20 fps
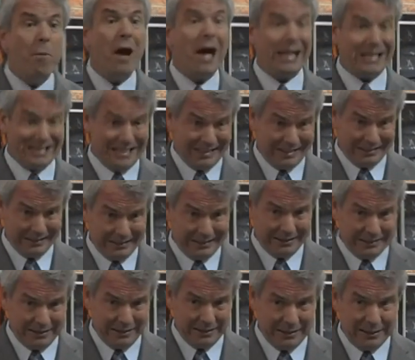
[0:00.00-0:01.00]
But
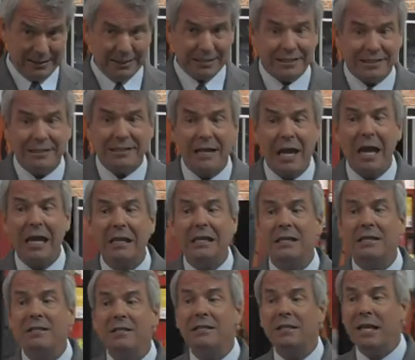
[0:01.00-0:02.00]

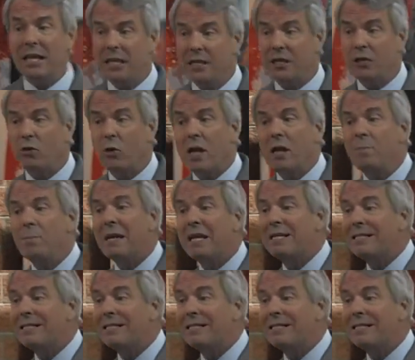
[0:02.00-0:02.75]
Silas in the great